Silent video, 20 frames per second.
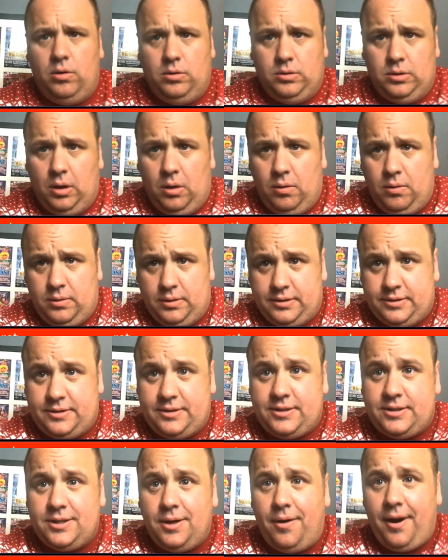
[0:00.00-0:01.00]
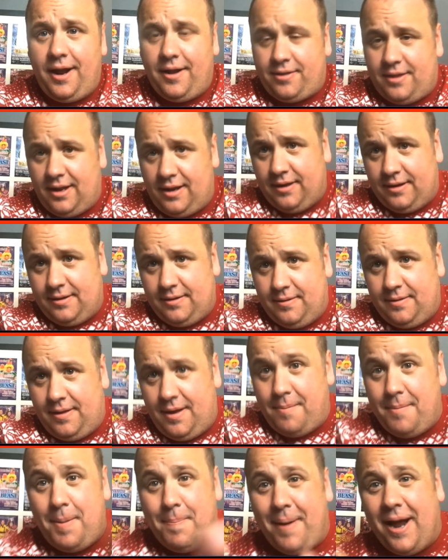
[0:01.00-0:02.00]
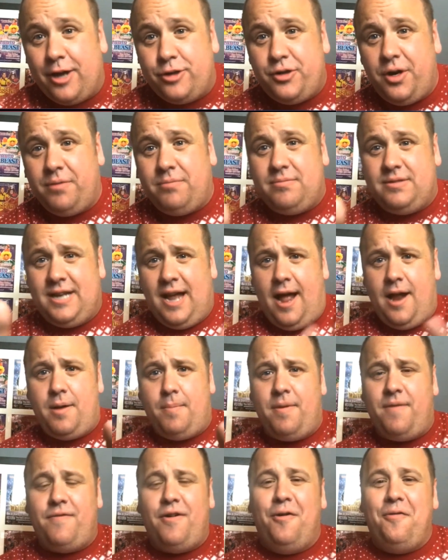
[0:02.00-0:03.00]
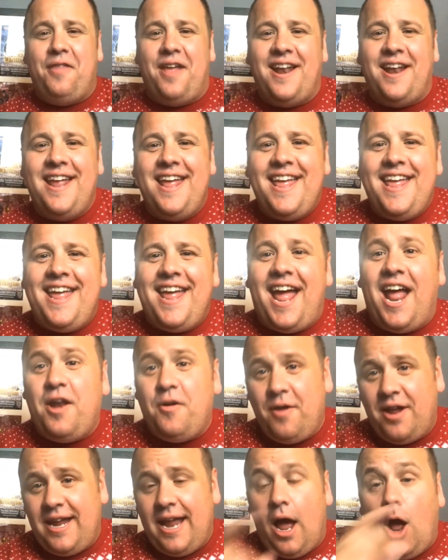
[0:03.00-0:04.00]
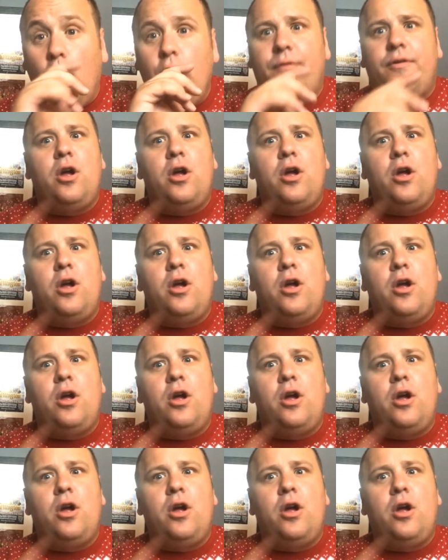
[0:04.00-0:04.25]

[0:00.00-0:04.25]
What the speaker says: oh, sorry, I think my battery died on my phone then. Anyway, yeah, and of